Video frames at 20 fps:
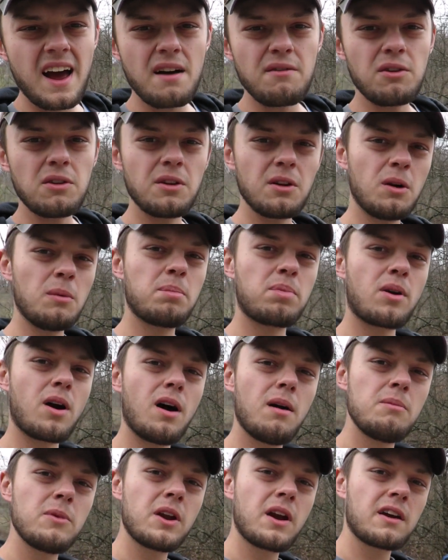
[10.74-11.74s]
have a little
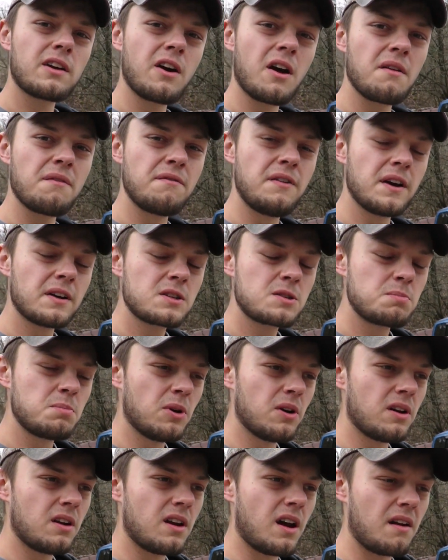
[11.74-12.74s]
problem that I got to fix,
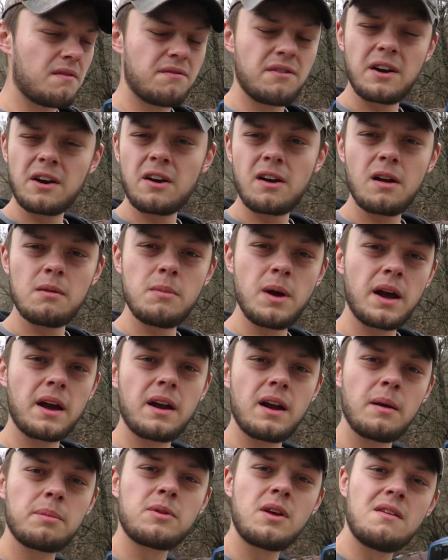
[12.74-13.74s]
but I figured I'd
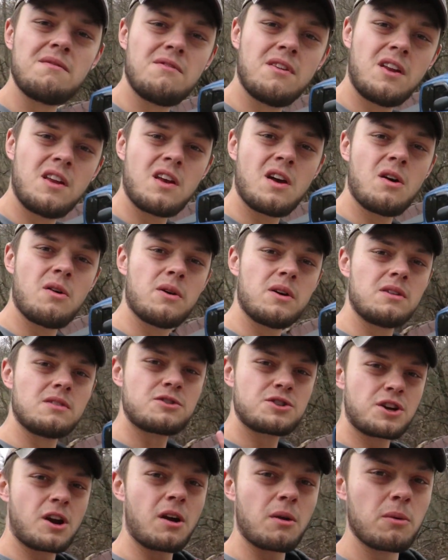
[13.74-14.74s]
make an update video
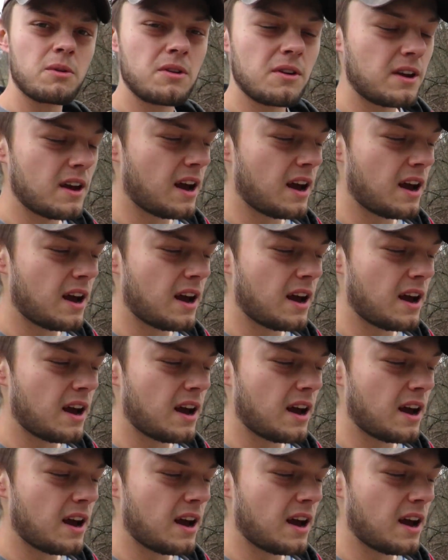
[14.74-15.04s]
and share it with you